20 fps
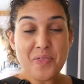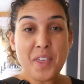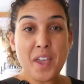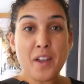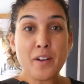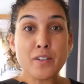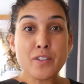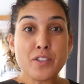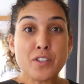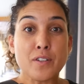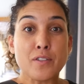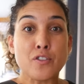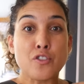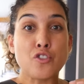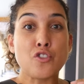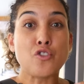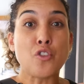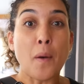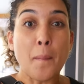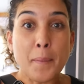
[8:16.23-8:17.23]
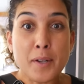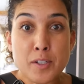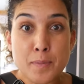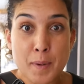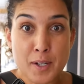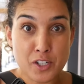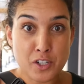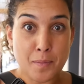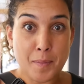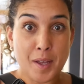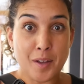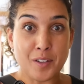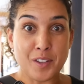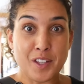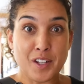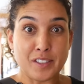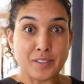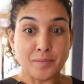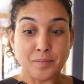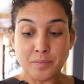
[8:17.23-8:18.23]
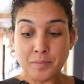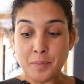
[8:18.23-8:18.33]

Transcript: There's so much bechamel in there,